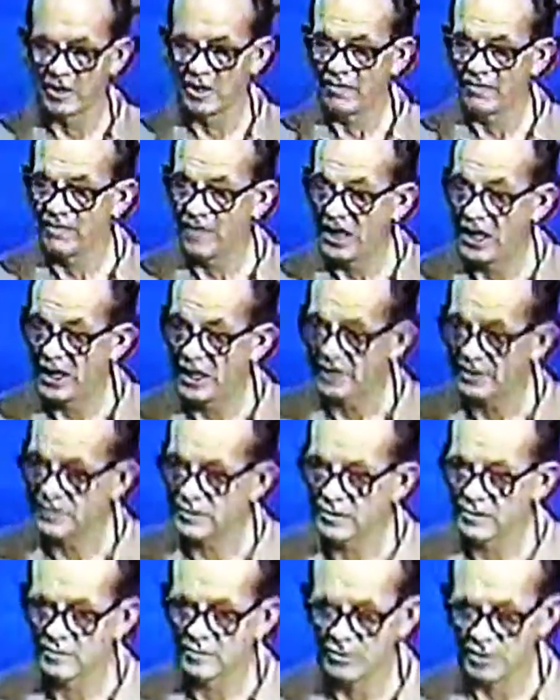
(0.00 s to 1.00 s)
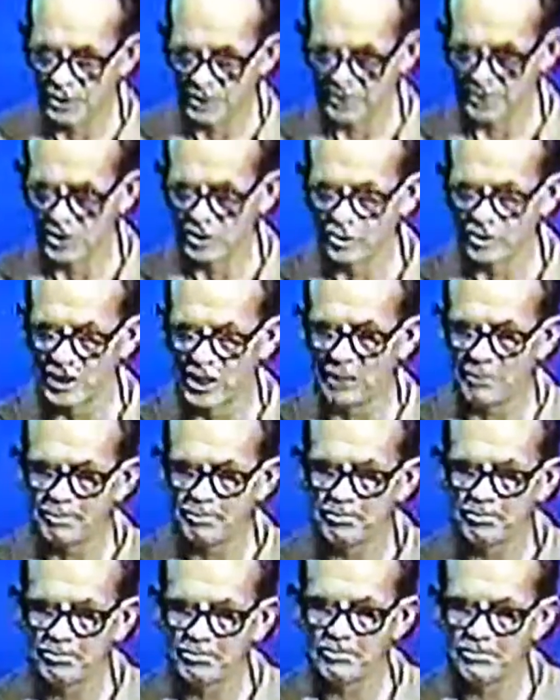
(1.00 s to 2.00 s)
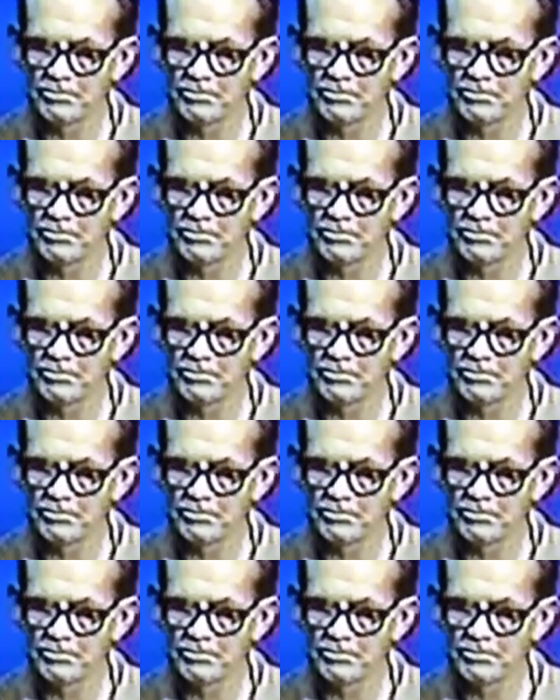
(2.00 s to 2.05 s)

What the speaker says: very fast, but it goes up.